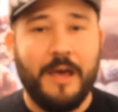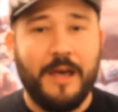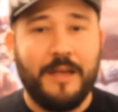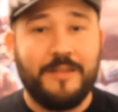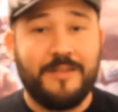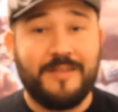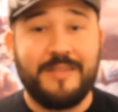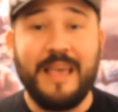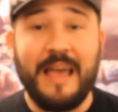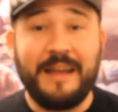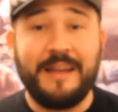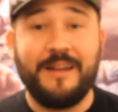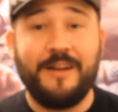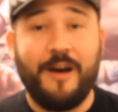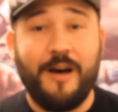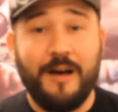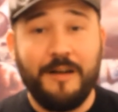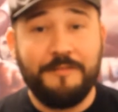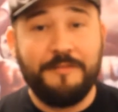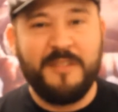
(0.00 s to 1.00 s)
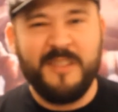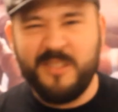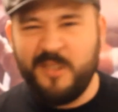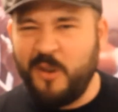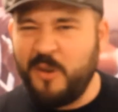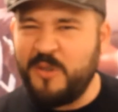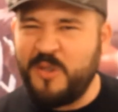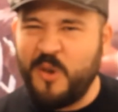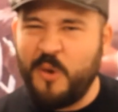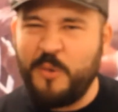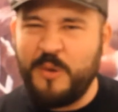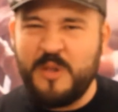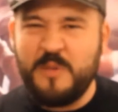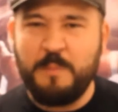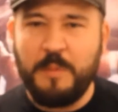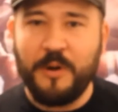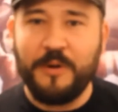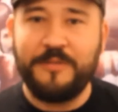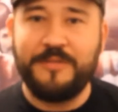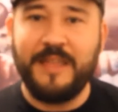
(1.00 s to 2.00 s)
Second off, it's also his
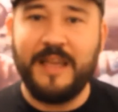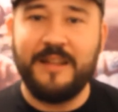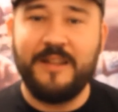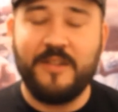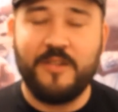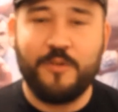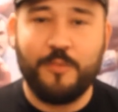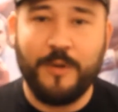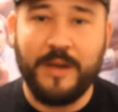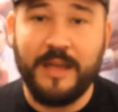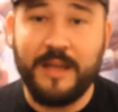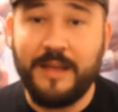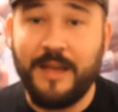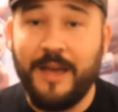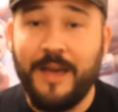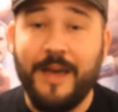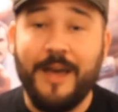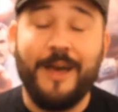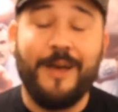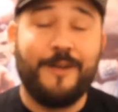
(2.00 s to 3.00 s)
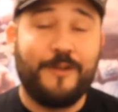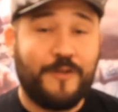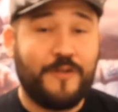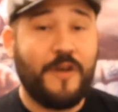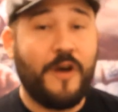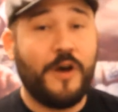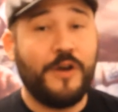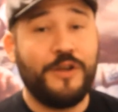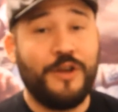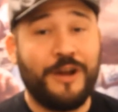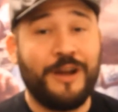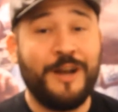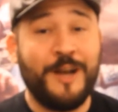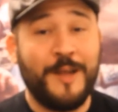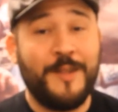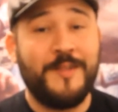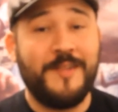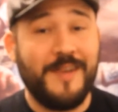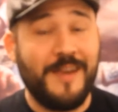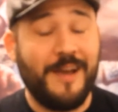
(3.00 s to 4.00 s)
birthday this week. So you're going
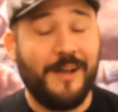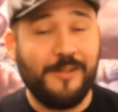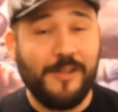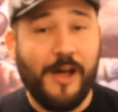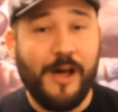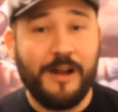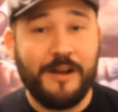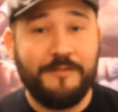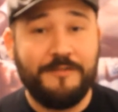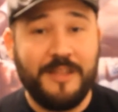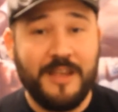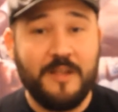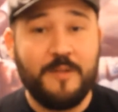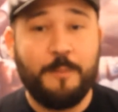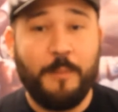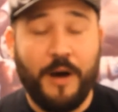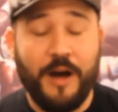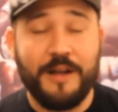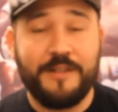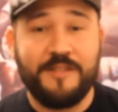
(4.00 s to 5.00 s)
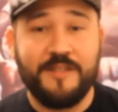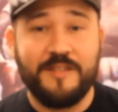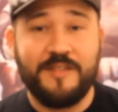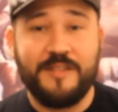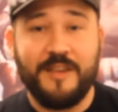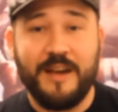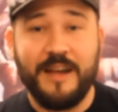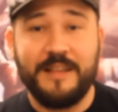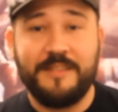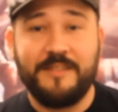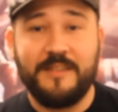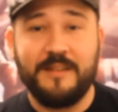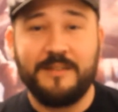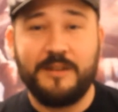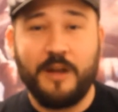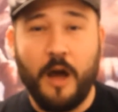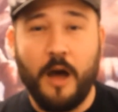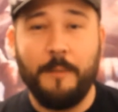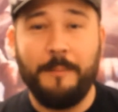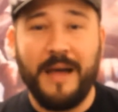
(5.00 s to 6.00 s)
to see a lot of these boxing sites
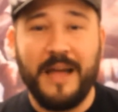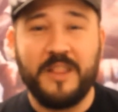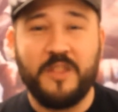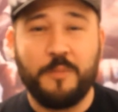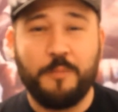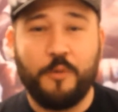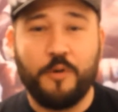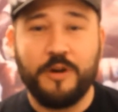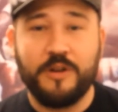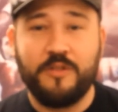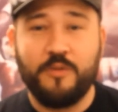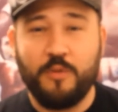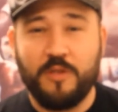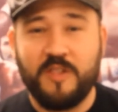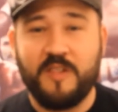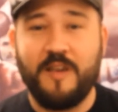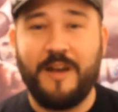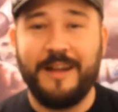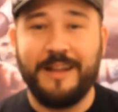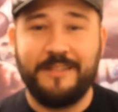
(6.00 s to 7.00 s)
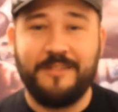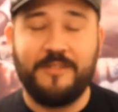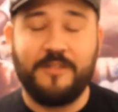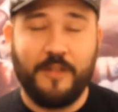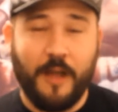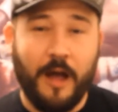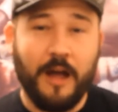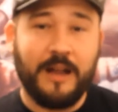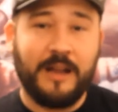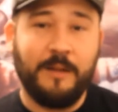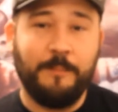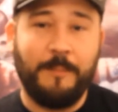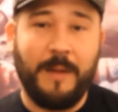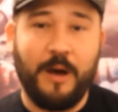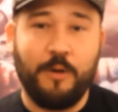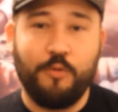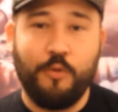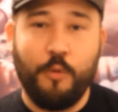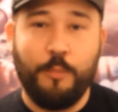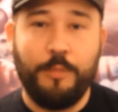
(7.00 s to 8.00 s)
and combat sports sites talking
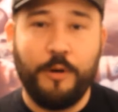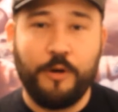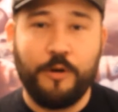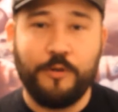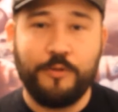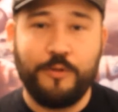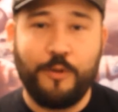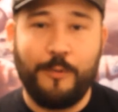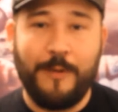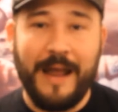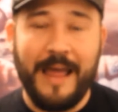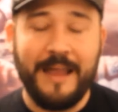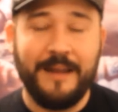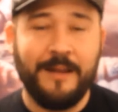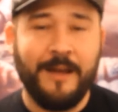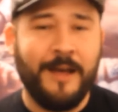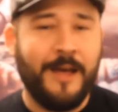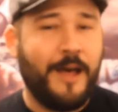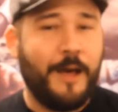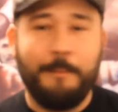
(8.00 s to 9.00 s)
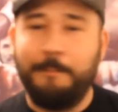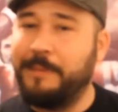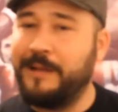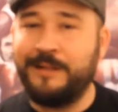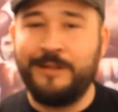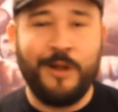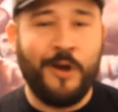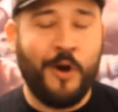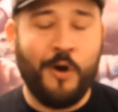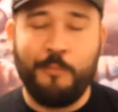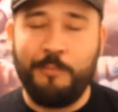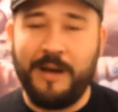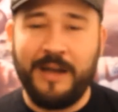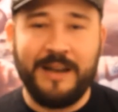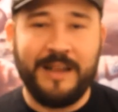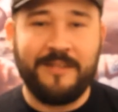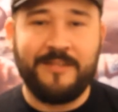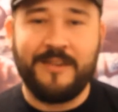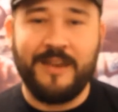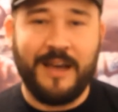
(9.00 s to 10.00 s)
about Roberto Duran. But
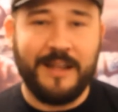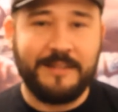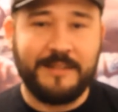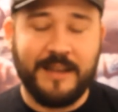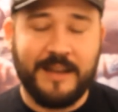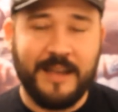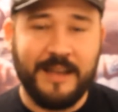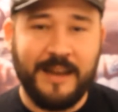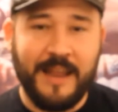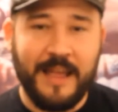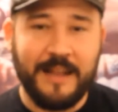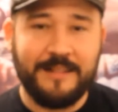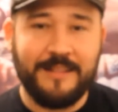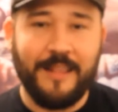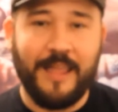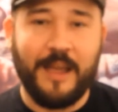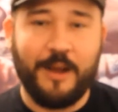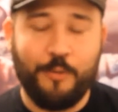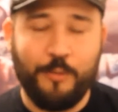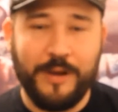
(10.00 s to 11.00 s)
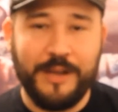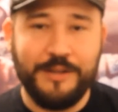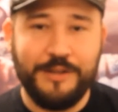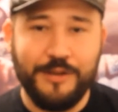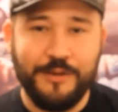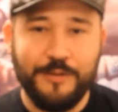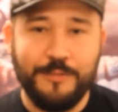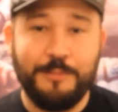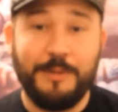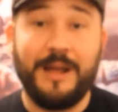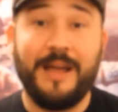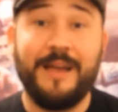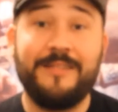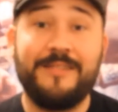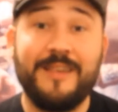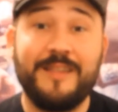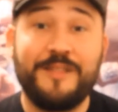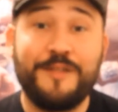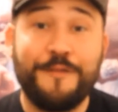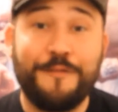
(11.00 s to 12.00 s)
nobody's got the connect like we do
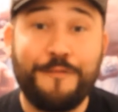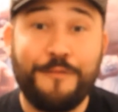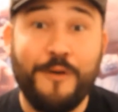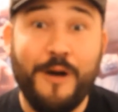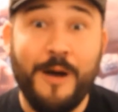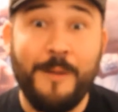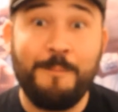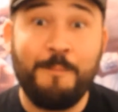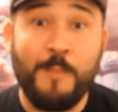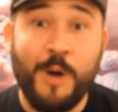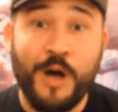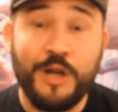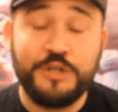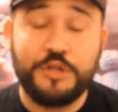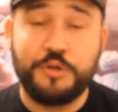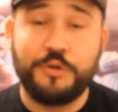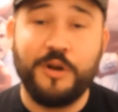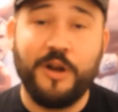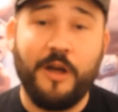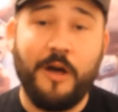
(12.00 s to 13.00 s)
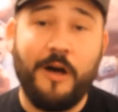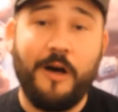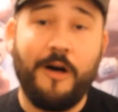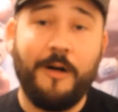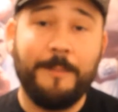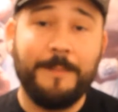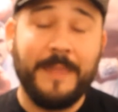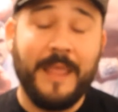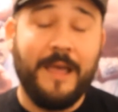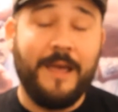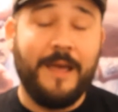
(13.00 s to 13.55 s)
because it's from Montreal.